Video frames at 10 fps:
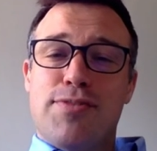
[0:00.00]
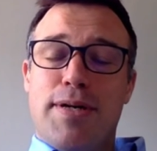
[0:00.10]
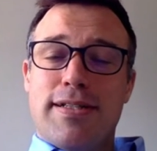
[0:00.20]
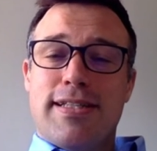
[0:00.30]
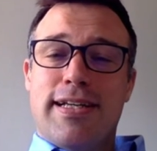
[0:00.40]

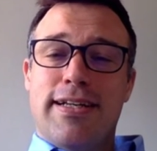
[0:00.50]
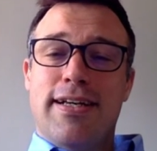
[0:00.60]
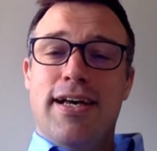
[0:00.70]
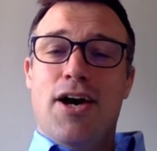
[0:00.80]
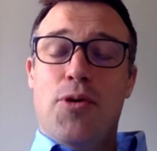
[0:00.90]
passing
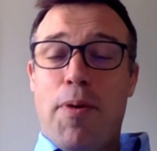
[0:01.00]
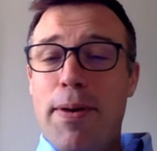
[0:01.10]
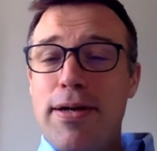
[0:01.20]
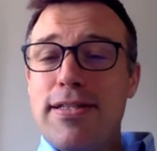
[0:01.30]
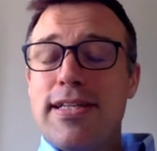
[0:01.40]
or
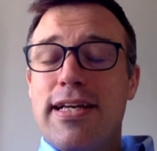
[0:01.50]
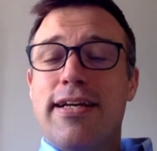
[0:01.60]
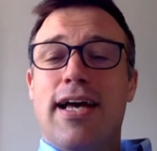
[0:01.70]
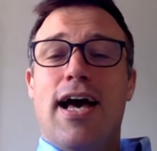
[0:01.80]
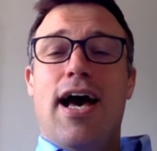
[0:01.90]
proposing